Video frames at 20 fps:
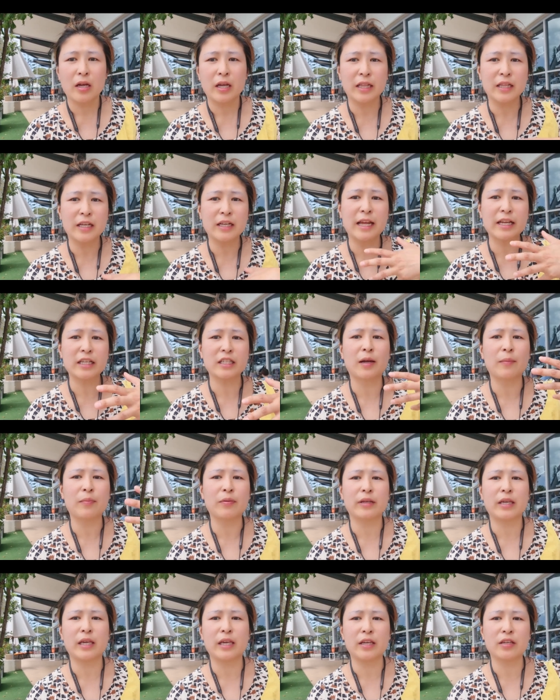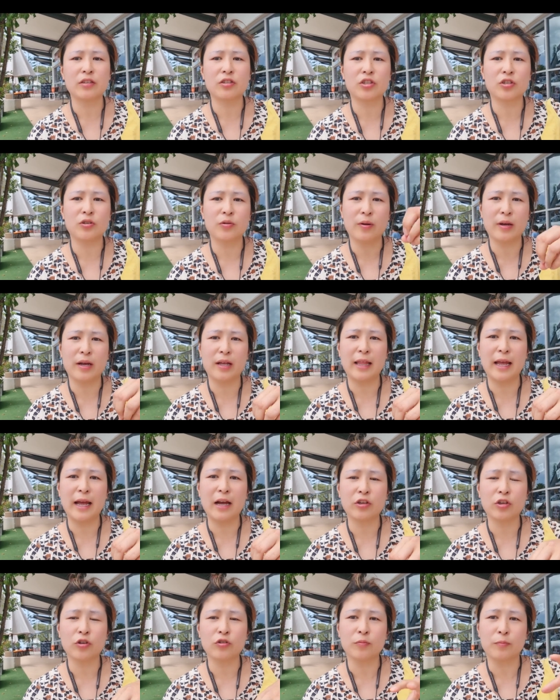in the next couple of years to
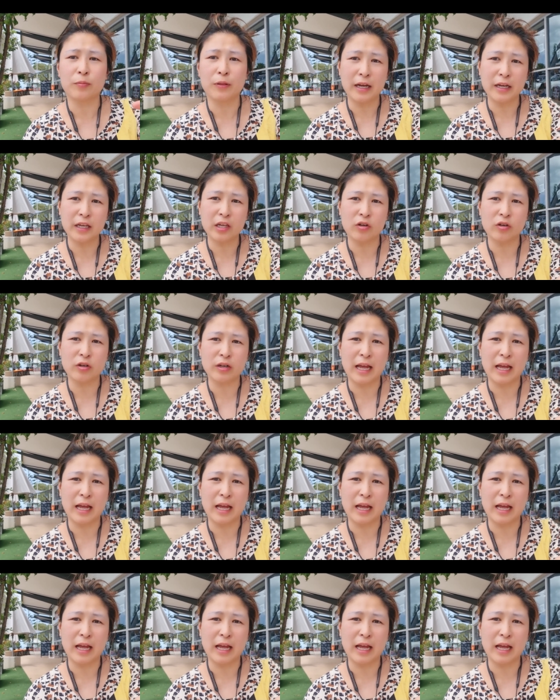allow you to plug your